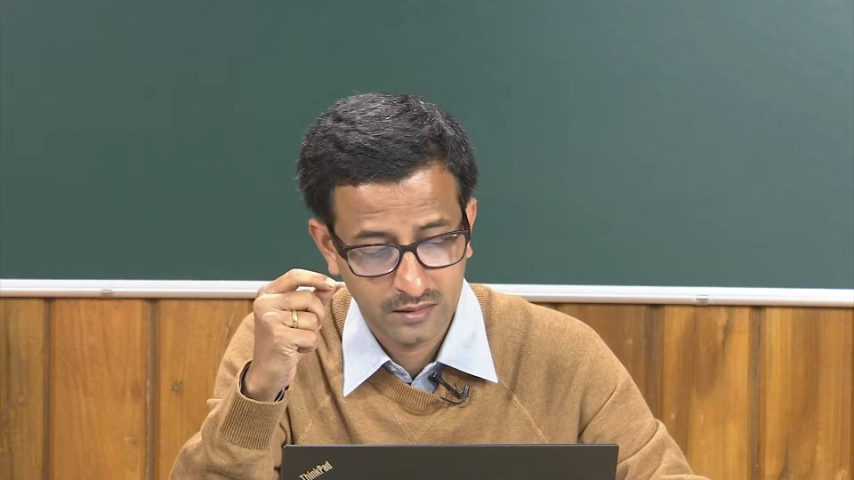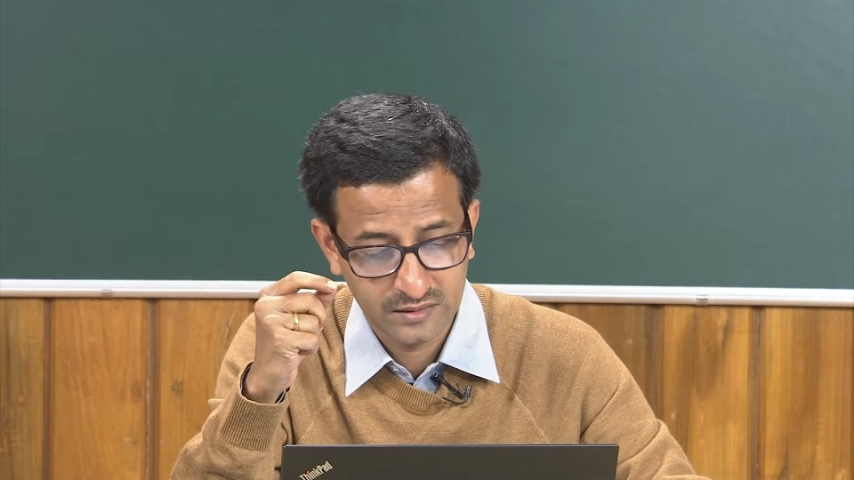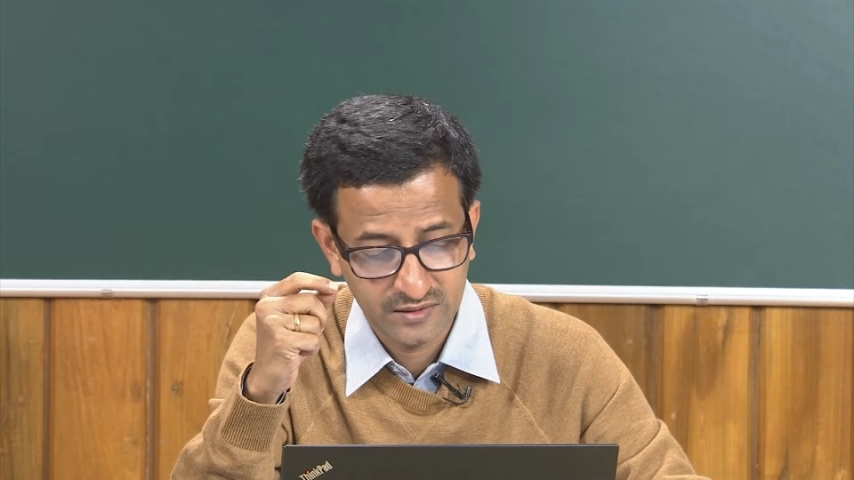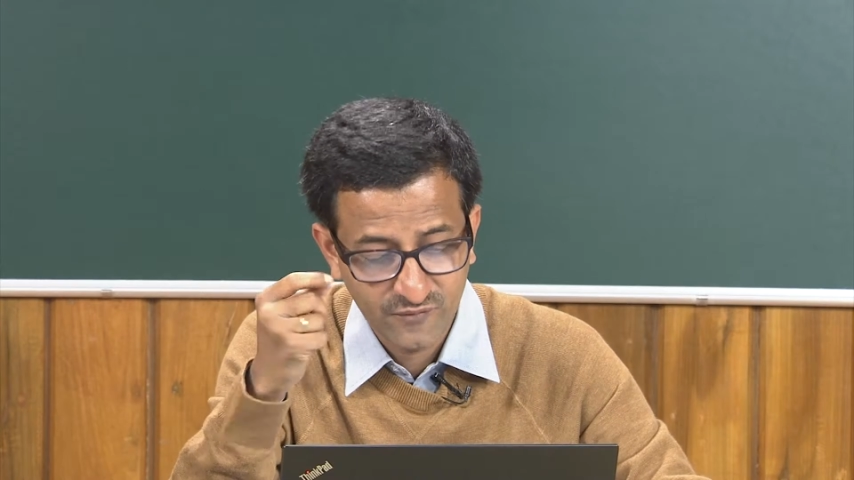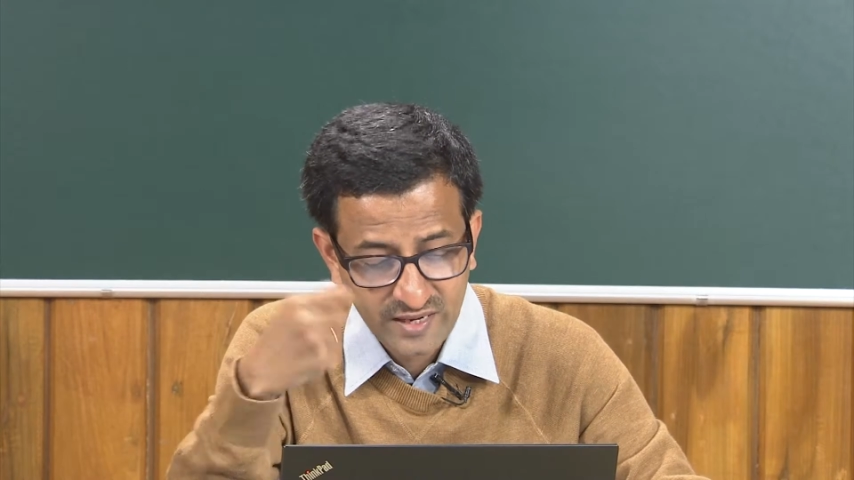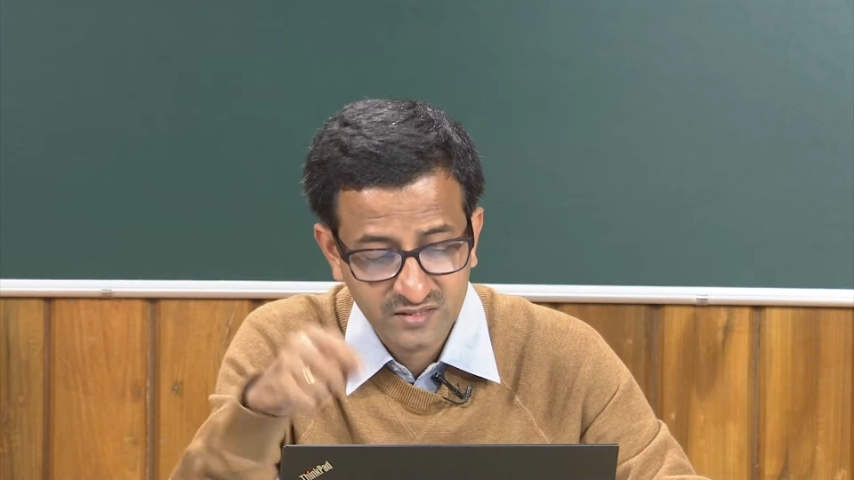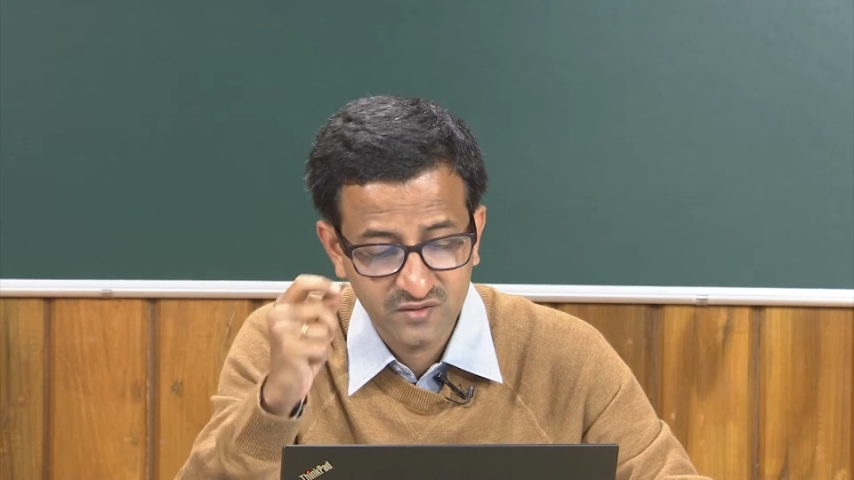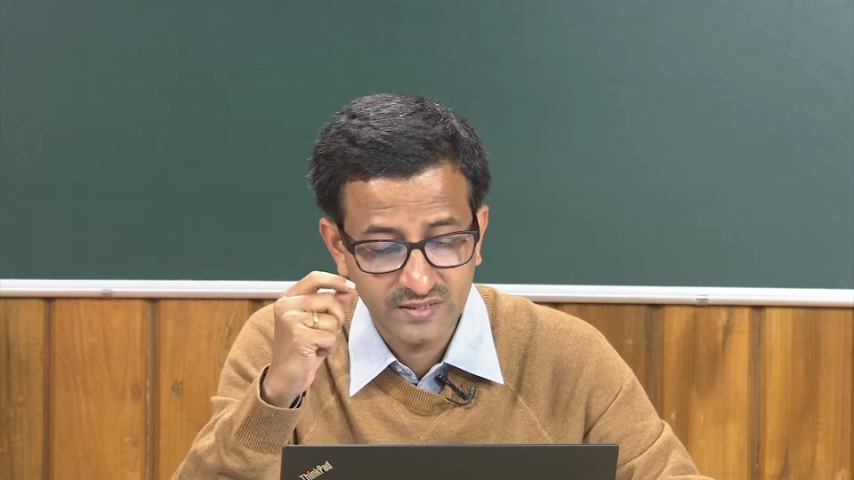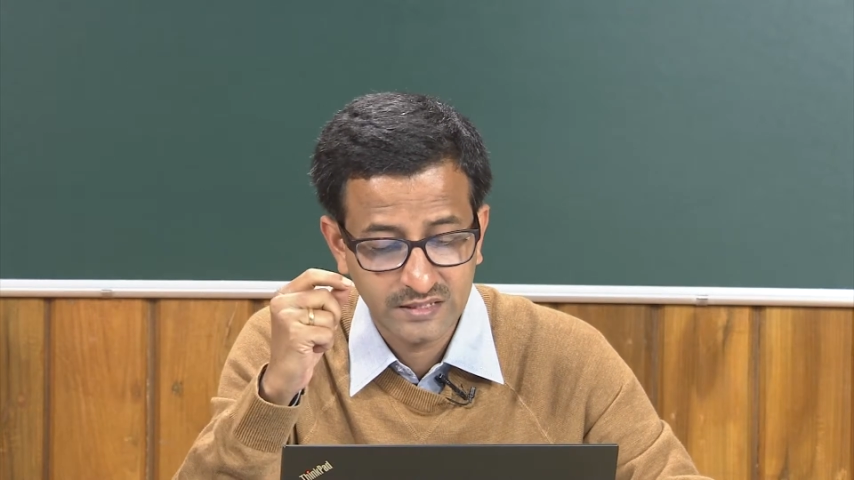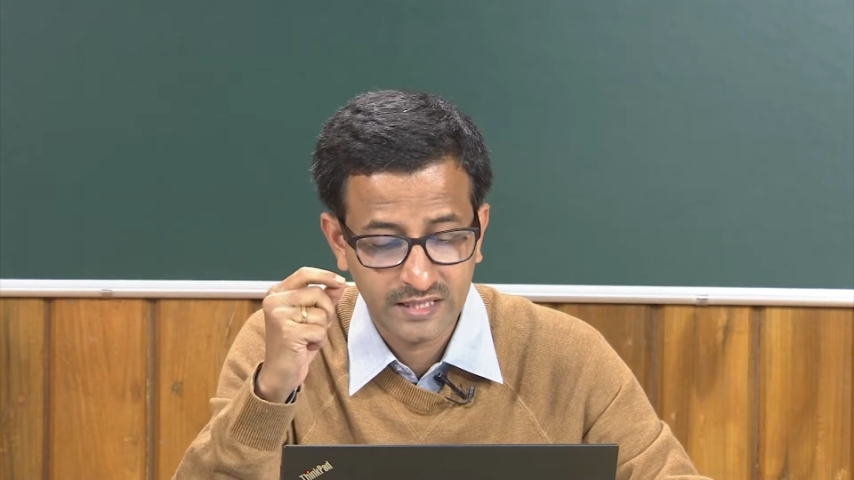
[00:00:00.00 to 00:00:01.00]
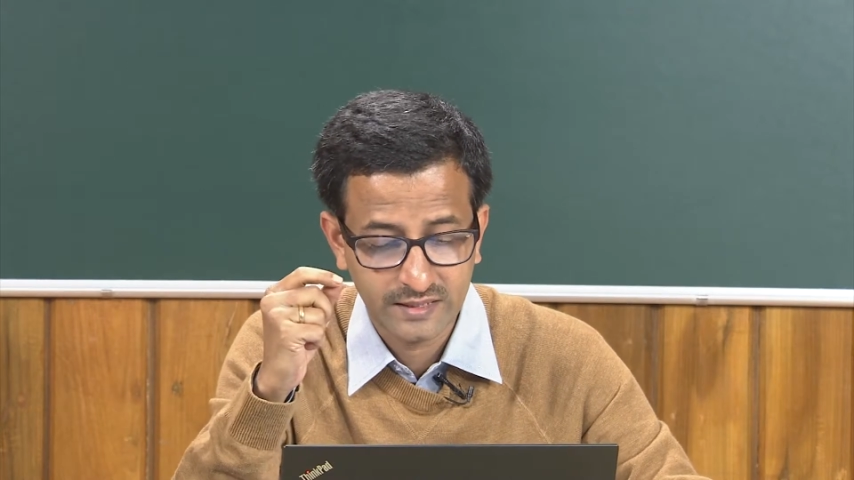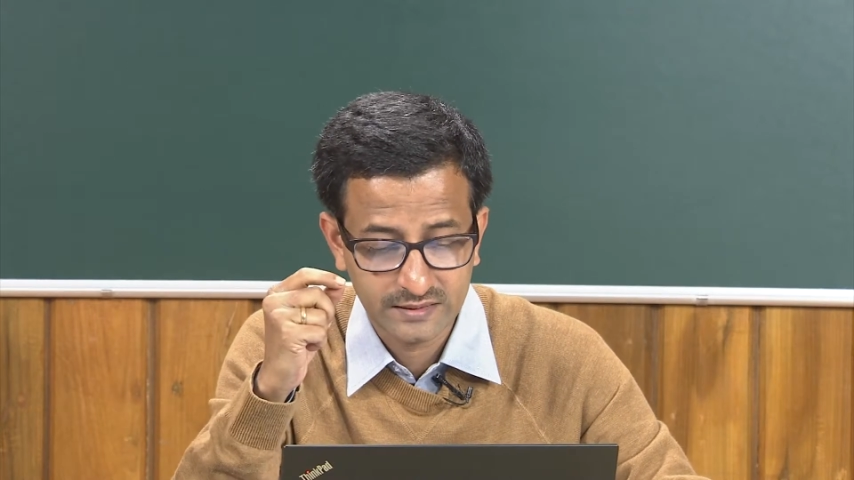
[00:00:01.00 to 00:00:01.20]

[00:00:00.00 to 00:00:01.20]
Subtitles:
reflexivity and